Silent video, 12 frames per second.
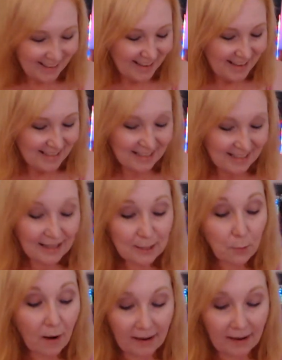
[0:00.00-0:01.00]
See,
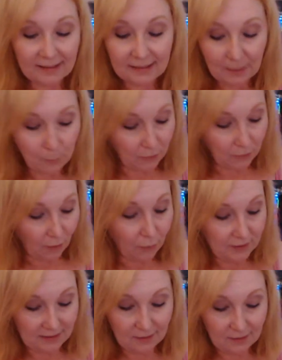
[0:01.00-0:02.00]
that's why I ended up with all
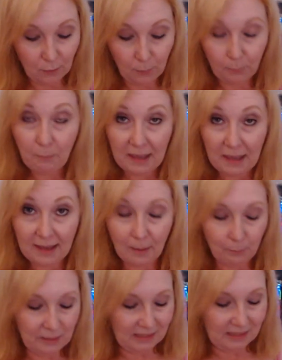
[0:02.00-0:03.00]
these little
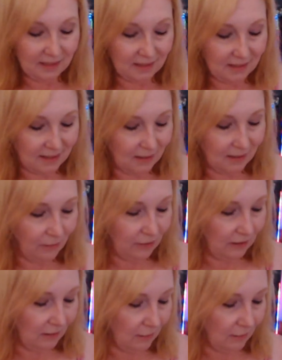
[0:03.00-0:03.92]
makeup bits and stuff in here,